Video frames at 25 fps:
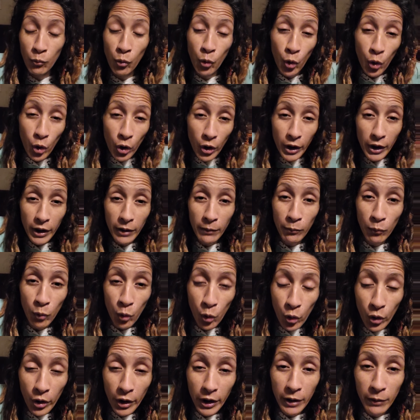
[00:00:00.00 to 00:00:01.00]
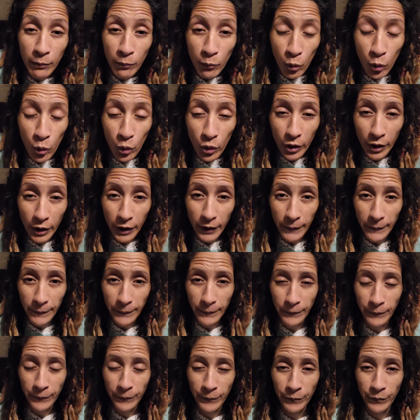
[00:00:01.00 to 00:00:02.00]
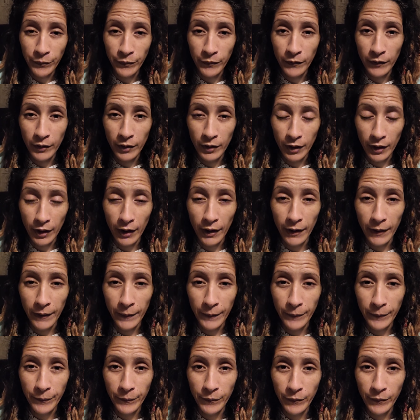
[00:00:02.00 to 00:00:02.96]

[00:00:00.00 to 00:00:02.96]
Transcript: more and more and more okay